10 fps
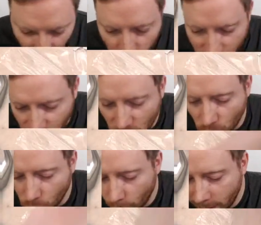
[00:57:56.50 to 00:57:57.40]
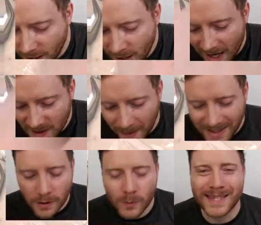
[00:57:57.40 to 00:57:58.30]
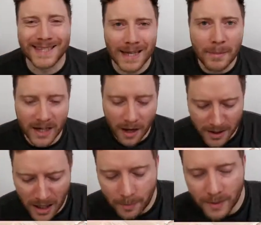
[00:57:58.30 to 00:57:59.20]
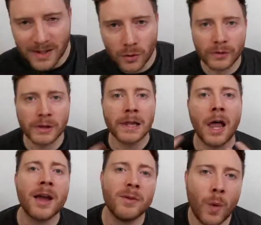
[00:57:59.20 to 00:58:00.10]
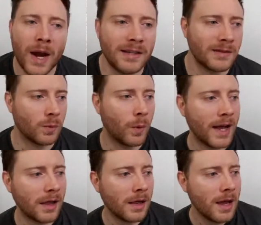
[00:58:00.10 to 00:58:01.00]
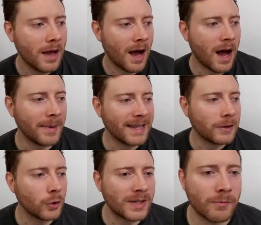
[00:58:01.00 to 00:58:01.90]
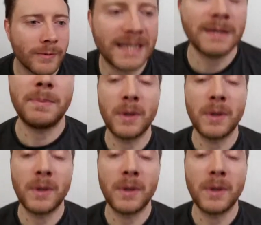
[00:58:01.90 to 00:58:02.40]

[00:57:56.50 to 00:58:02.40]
sort of jewelry, especially with summer coming up, it's sort of lightweight as well. It looks really